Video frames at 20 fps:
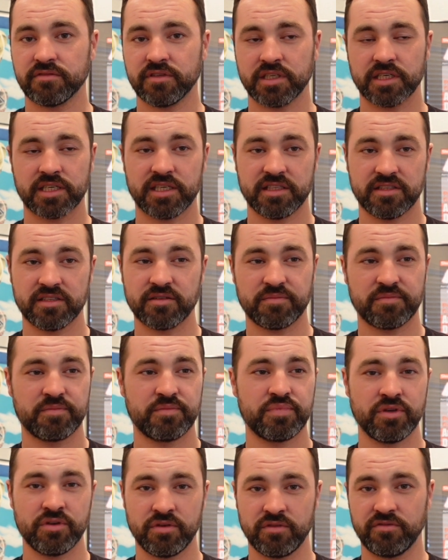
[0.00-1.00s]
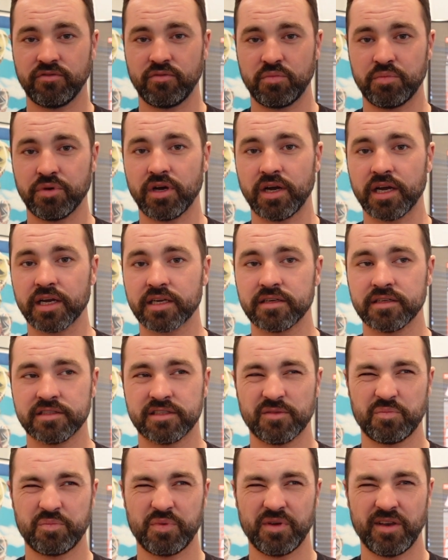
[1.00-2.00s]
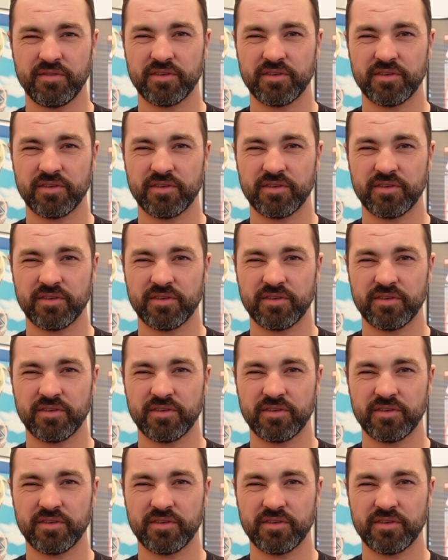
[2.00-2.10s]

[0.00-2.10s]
Like, it's a beautiful bike. It's a bit